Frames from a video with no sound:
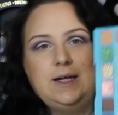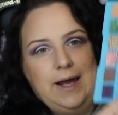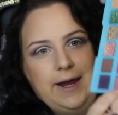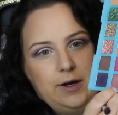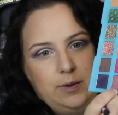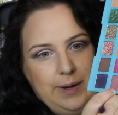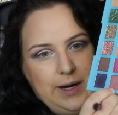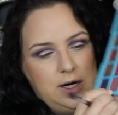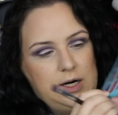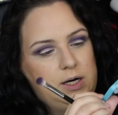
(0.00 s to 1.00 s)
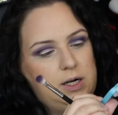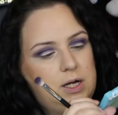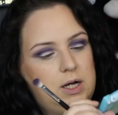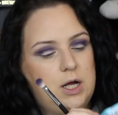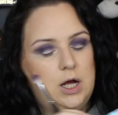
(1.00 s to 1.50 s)
Gare Bear,
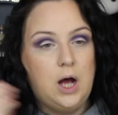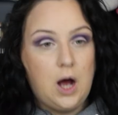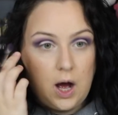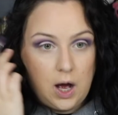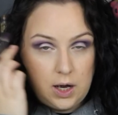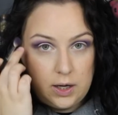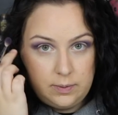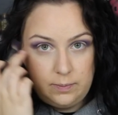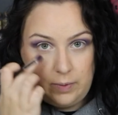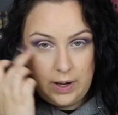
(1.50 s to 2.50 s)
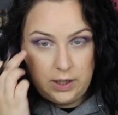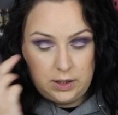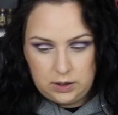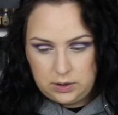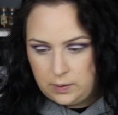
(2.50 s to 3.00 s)
on
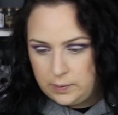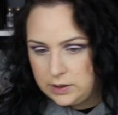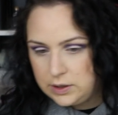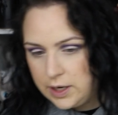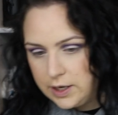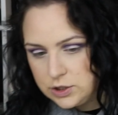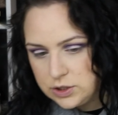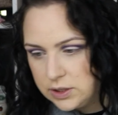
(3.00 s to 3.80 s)
my lower lash